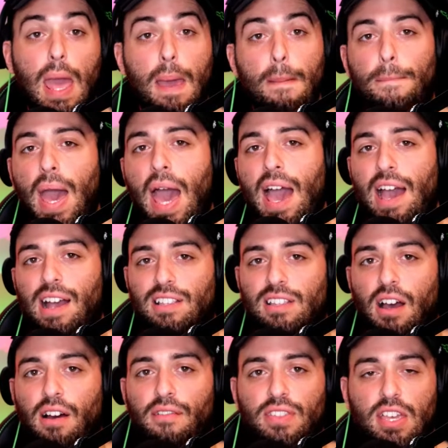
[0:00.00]

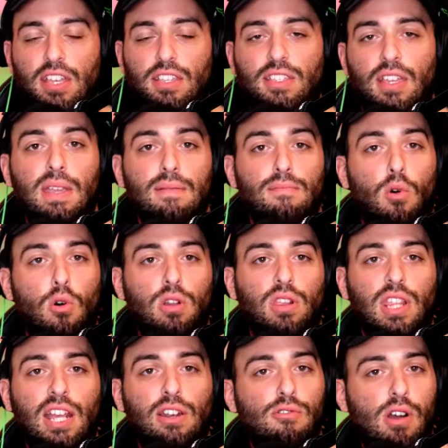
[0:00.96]
impact of this be more
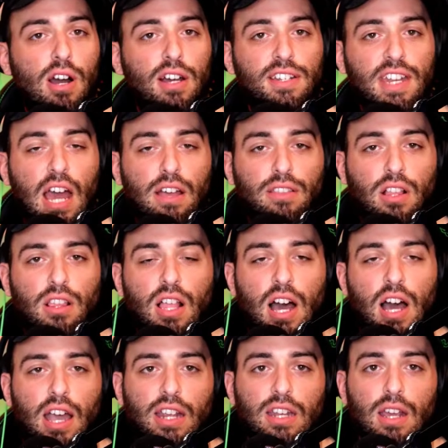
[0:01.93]
later on down the
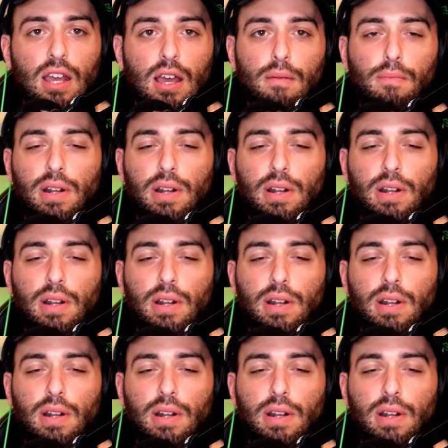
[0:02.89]
line,